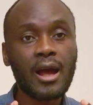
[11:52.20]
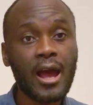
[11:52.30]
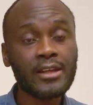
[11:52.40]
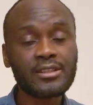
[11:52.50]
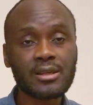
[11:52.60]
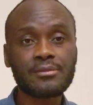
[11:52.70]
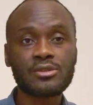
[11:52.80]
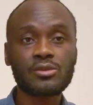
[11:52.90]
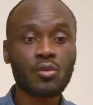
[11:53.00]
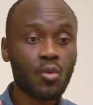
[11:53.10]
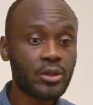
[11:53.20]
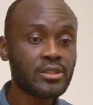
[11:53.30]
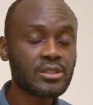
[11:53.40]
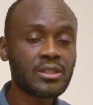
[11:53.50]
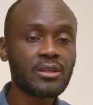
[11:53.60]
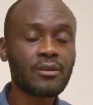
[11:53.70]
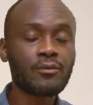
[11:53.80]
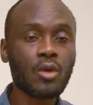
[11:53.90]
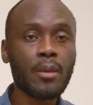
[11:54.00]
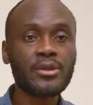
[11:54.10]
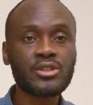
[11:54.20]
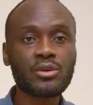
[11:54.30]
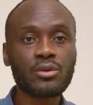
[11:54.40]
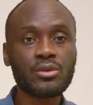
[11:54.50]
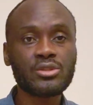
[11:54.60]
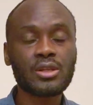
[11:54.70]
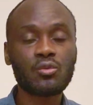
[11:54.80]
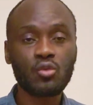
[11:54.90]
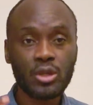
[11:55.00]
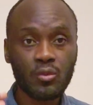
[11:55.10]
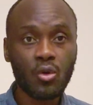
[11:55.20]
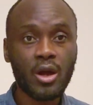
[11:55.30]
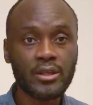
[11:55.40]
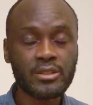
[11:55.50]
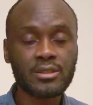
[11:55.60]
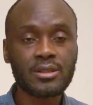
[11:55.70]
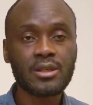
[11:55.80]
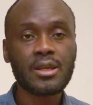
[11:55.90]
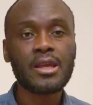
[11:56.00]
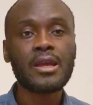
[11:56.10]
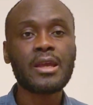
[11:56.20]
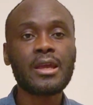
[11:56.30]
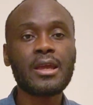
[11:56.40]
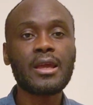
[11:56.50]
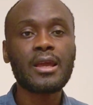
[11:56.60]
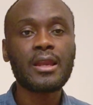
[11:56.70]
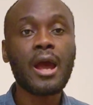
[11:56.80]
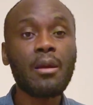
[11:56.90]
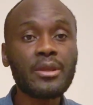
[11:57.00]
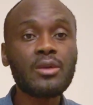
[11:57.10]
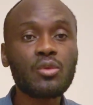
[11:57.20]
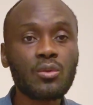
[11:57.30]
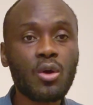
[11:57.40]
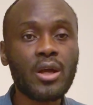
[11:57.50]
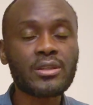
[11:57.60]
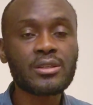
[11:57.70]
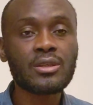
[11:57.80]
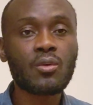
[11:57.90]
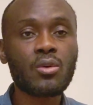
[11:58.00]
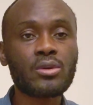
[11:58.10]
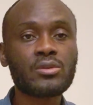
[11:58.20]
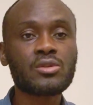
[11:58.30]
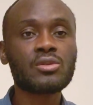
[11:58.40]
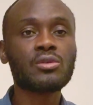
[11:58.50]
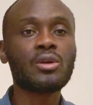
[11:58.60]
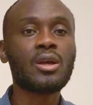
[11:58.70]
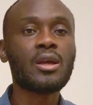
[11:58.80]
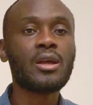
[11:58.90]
items, the quantity of raw materials that we want, and how many we want in order to